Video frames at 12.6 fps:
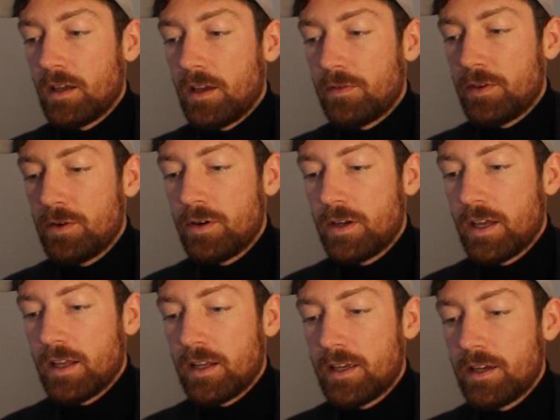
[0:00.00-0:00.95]
if you
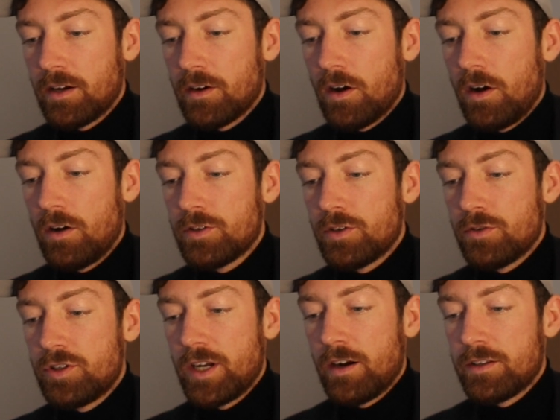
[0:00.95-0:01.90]
hit here, also
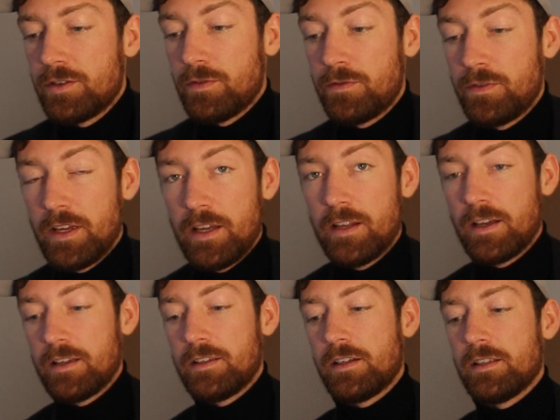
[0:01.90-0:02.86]
share to
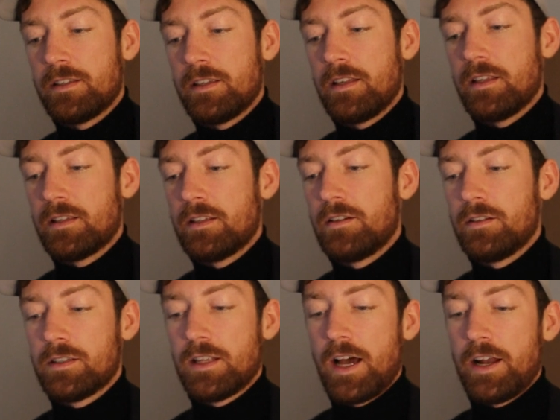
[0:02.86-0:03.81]
feed, as you can see this
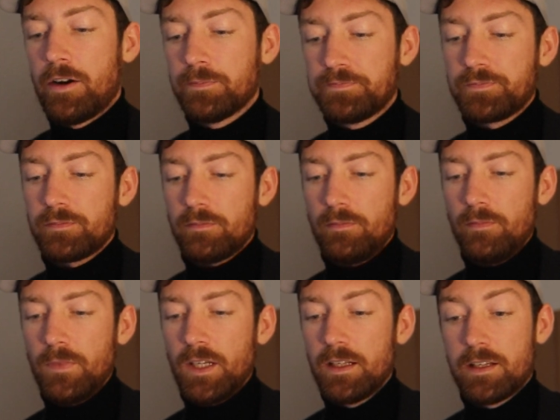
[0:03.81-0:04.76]
little slider,
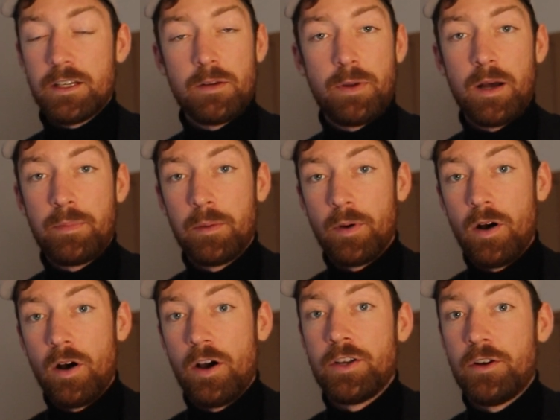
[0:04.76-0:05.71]
that's gonna pop up
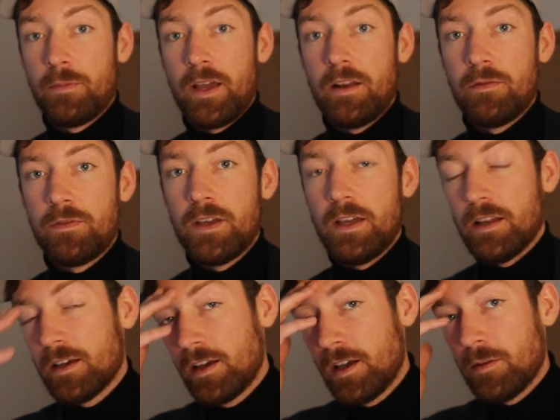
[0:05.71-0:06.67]
on your main
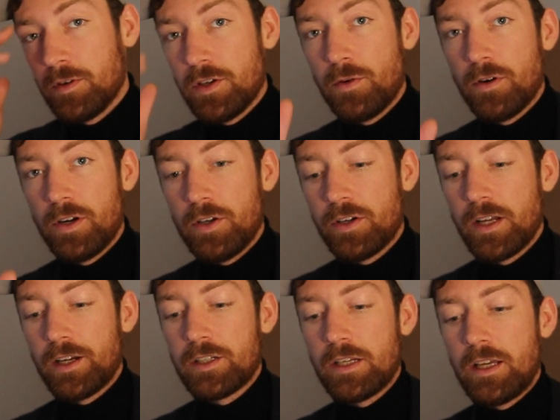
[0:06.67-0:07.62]
feed. But don't worry, you
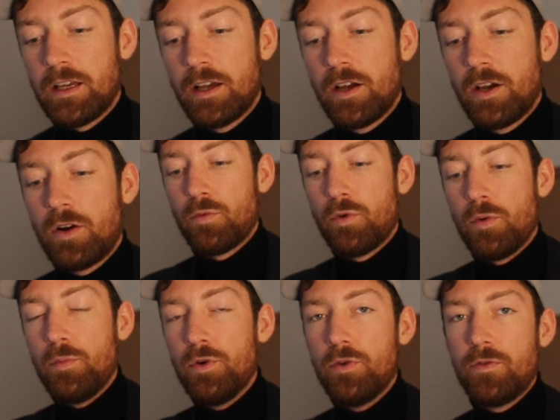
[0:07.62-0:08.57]
can actually
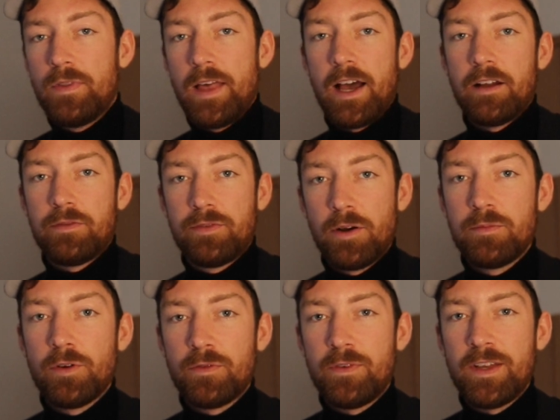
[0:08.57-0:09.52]
remove that
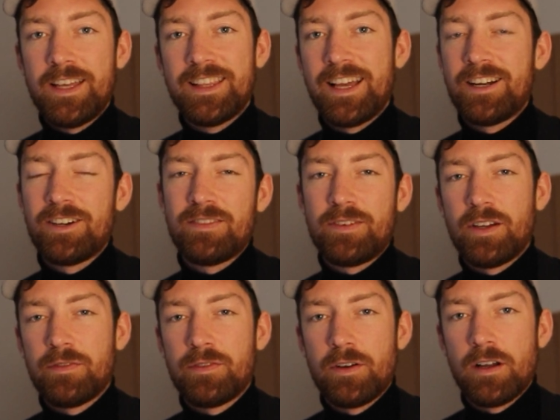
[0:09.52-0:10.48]
from your feed later if
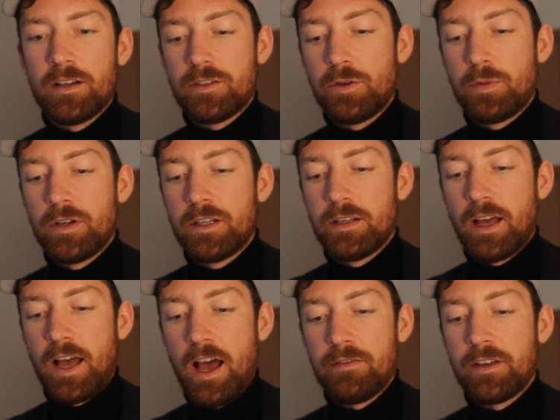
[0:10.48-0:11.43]
you're not super into
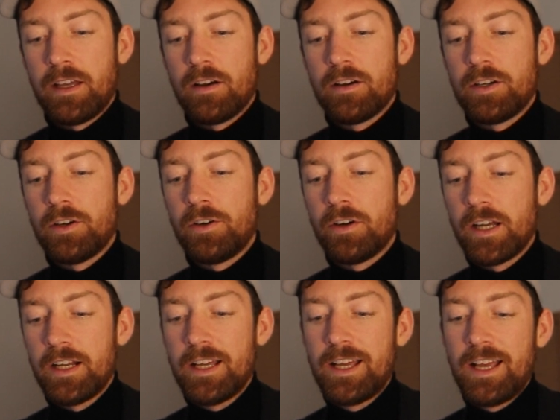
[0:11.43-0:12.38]
having it on your
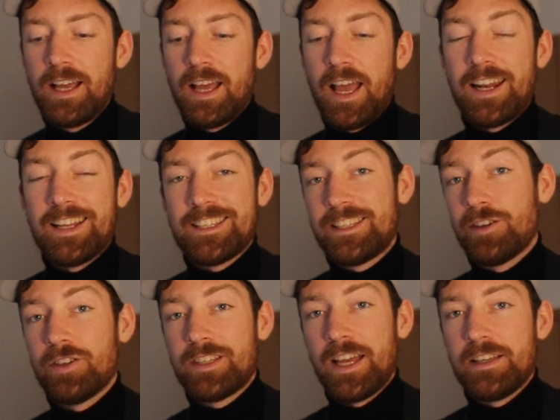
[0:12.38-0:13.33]
grid, and it
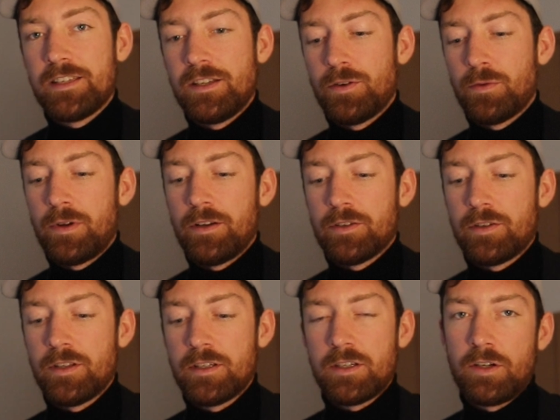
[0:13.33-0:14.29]
still stays in your reel.
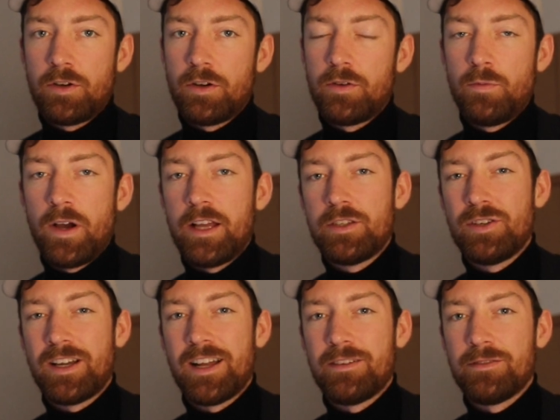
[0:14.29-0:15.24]
So this is a good way
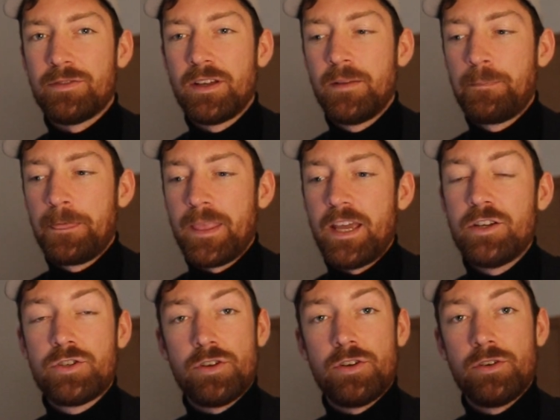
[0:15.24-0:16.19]
to kind of
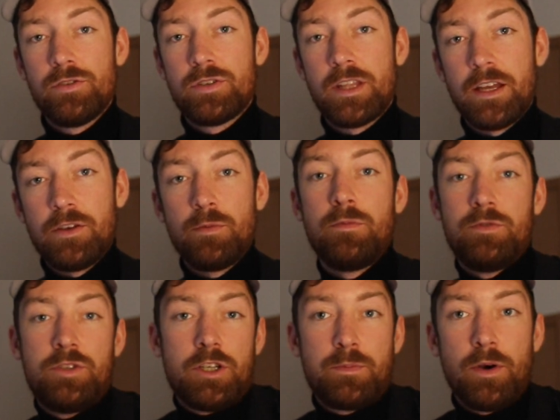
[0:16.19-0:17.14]
introduce that you
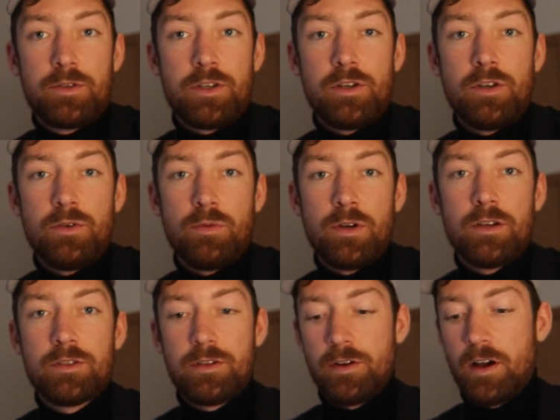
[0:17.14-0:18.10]
just posted a new
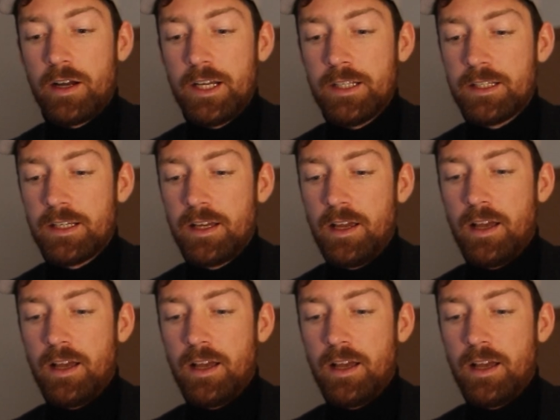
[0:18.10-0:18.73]
reel to your audience.